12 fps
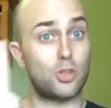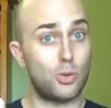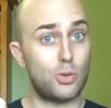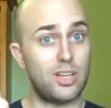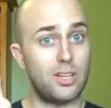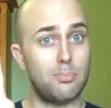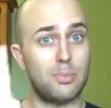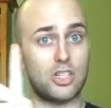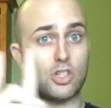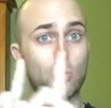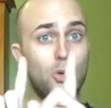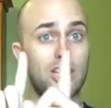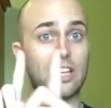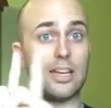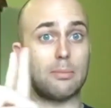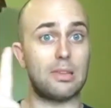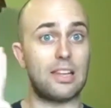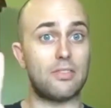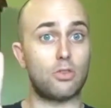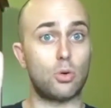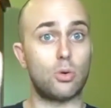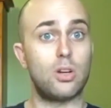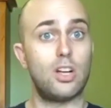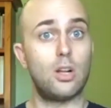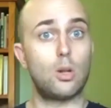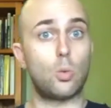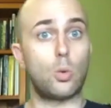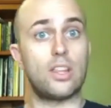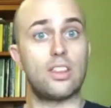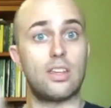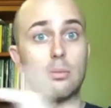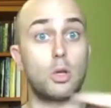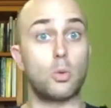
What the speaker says: to him because you want to keep level with him.